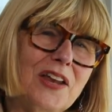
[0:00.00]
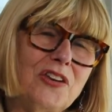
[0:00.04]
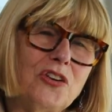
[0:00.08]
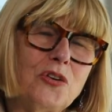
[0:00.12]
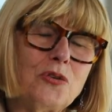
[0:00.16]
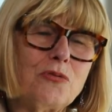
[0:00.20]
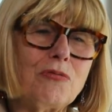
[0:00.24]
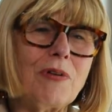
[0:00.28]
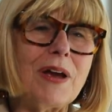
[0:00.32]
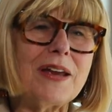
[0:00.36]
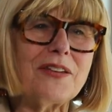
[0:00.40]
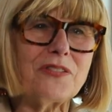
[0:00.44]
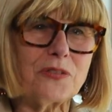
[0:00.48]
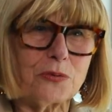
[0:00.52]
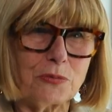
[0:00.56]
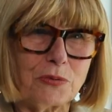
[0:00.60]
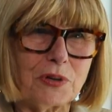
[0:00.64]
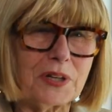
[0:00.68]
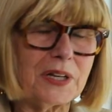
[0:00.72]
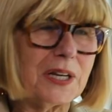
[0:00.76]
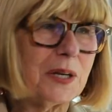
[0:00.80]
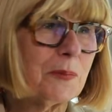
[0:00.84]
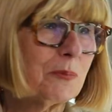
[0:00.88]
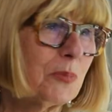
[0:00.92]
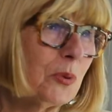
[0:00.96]
And you raise a
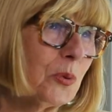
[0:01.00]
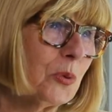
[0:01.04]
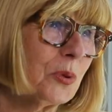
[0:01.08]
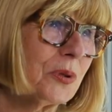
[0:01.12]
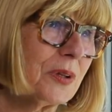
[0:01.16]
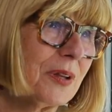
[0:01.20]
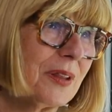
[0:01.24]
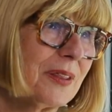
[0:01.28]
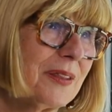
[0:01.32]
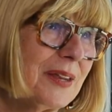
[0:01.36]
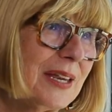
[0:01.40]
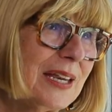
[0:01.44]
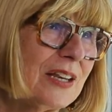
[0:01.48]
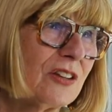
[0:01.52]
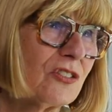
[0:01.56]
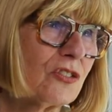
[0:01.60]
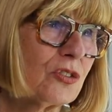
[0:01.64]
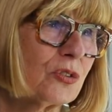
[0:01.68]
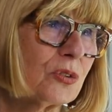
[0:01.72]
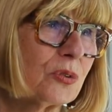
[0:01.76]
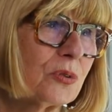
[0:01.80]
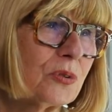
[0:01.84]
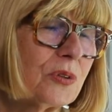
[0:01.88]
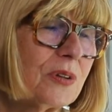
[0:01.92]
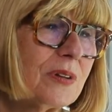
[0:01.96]
really important thing
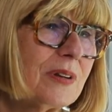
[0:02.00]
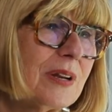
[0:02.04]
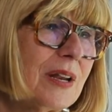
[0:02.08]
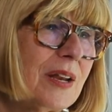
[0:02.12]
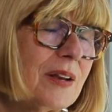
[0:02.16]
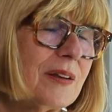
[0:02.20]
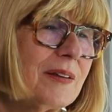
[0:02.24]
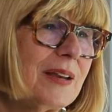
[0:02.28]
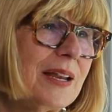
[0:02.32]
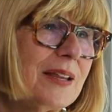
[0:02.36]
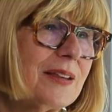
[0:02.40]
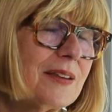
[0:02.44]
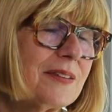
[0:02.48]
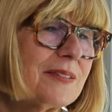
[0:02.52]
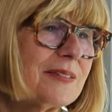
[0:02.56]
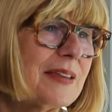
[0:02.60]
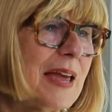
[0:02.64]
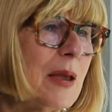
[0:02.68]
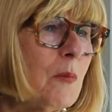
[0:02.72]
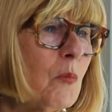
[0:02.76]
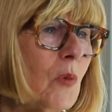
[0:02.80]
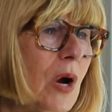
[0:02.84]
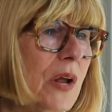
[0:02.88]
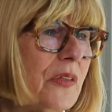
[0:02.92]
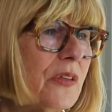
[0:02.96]
too, and in the
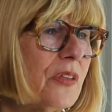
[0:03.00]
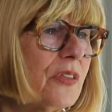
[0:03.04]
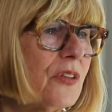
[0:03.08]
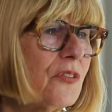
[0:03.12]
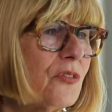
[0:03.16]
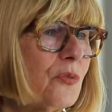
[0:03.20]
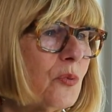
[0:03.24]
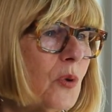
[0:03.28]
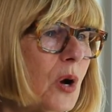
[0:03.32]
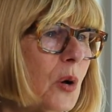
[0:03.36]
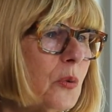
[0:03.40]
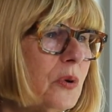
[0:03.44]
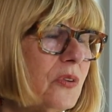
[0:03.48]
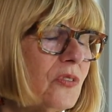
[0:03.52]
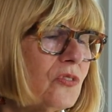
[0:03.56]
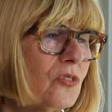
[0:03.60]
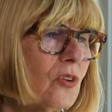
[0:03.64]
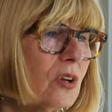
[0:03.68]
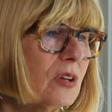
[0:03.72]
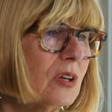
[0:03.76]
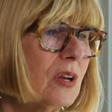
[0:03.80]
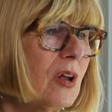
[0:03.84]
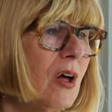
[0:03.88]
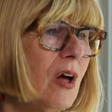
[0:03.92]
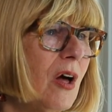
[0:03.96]
same way that the FWO is
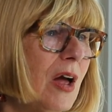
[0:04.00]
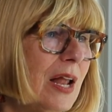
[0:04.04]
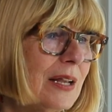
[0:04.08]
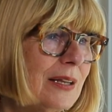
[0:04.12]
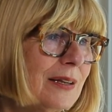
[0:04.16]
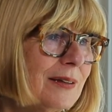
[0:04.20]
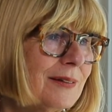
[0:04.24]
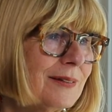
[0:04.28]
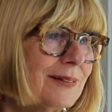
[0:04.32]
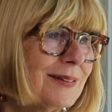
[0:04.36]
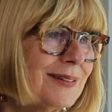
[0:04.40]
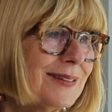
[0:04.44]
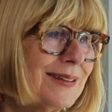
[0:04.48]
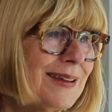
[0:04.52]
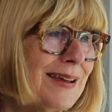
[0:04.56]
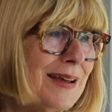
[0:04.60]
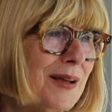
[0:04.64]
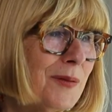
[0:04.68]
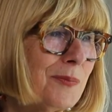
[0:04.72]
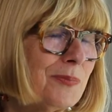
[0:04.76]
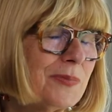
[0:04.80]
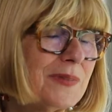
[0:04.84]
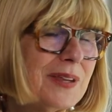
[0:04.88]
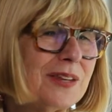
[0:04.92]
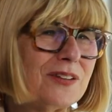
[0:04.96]
not an island
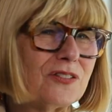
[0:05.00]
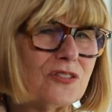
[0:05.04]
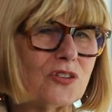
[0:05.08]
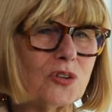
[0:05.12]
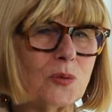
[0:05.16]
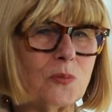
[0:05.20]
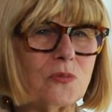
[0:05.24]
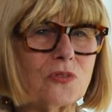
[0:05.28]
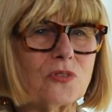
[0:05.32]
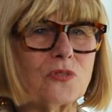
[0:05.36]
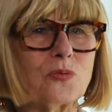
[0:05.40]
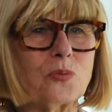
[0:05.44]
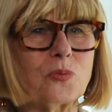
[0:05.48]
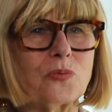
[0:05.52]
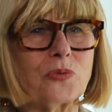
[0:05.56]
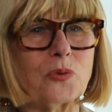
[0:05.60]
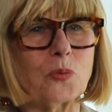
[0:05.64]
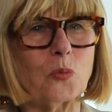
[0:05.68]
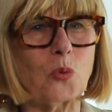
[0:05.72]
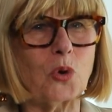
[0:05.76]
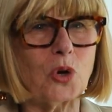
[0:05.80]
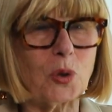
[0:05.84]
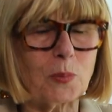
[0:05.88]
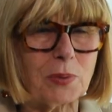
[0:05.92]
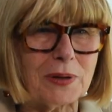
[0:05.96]
in terms of the
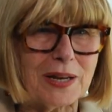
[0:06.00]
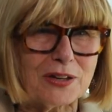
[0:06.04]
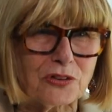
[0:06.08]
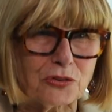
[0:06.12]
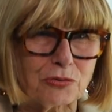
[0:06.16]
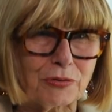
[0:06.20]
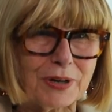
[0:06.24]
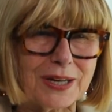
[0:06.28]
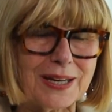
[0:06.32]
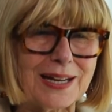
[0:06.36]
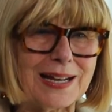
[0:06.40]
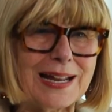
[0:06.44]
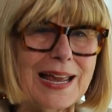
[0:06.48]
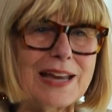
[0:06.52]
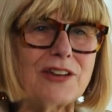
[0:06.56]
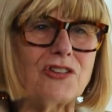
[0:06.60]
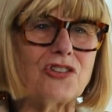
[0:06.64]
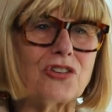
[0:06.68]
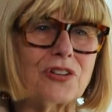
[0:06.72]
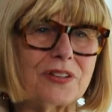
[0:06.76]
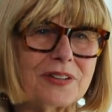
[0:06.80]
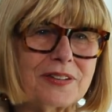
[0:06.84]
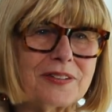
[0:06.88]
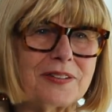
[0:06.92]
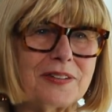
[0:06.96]
workplace
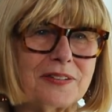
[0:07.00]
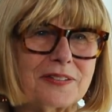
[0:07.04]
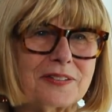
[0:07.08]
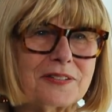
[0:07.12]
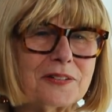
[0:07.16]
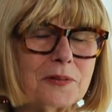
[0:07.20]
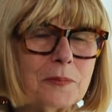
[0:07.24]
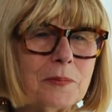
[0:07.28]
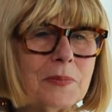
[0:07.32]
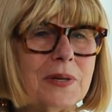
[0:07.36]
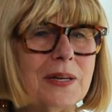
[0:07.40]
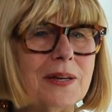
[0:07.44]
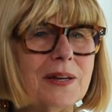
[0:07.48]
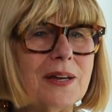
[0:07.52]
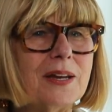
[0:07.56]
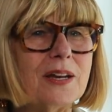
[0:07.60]
regulation system,